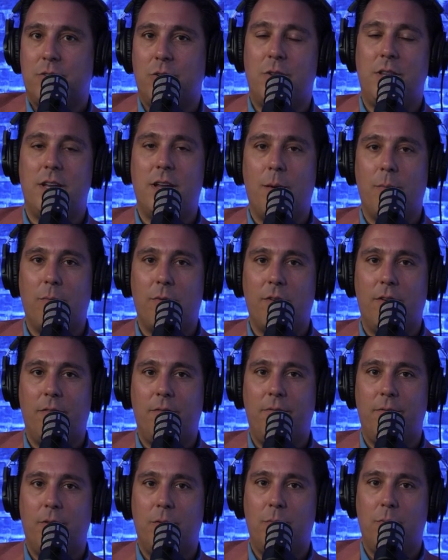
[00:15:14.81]
So the number
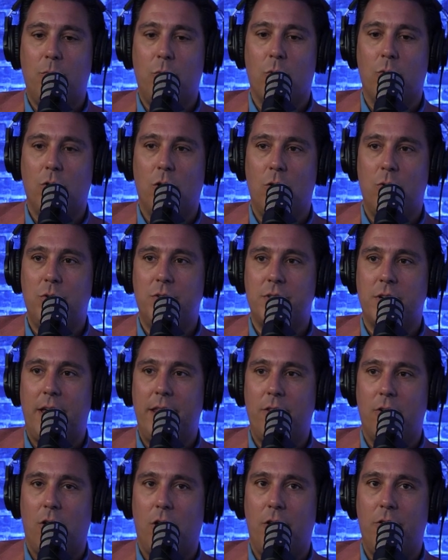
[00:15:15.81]
of more loans
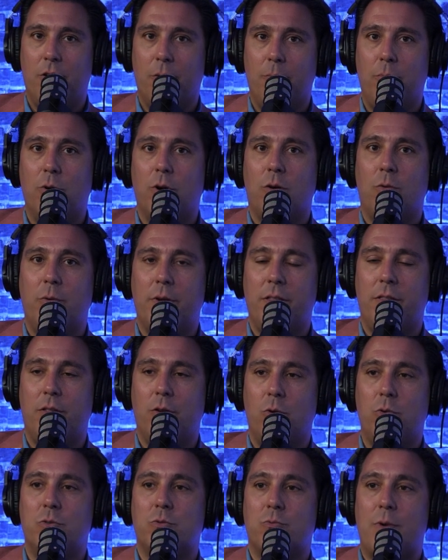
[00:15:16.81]
on, on their book with
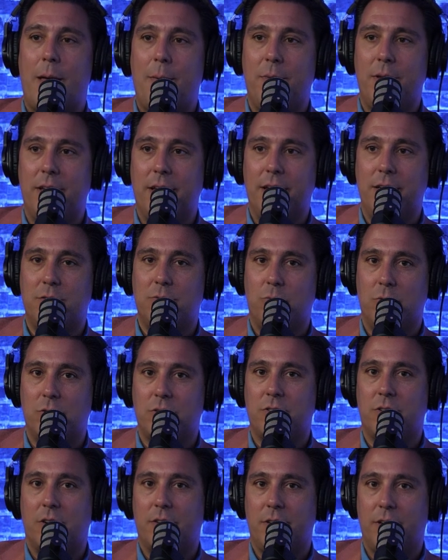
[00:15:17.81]
those remedies will
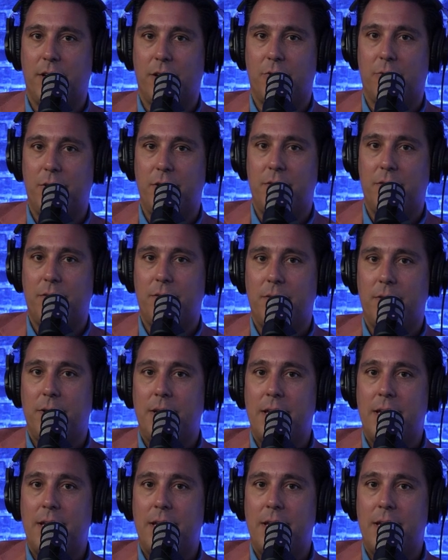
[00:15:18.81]
start to increase.